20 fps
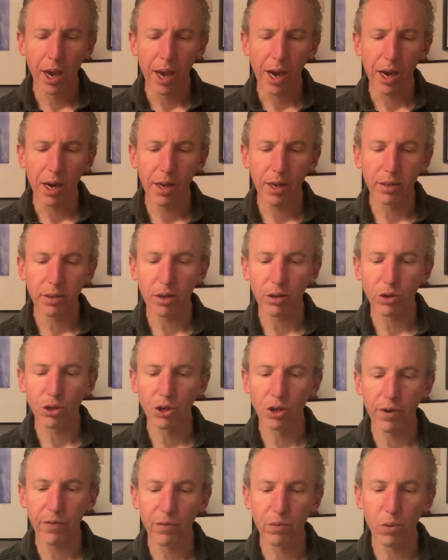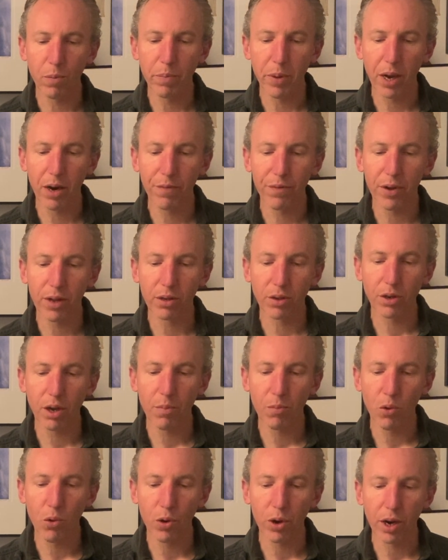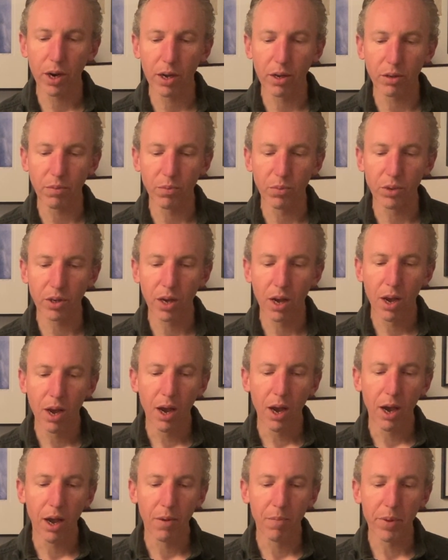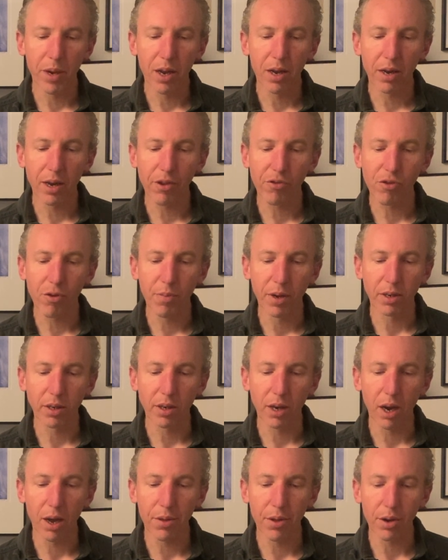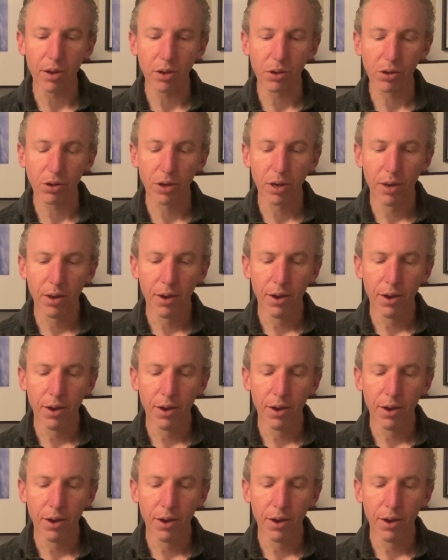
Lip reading: Any such shift will benefit some organisms and be a detriment to others.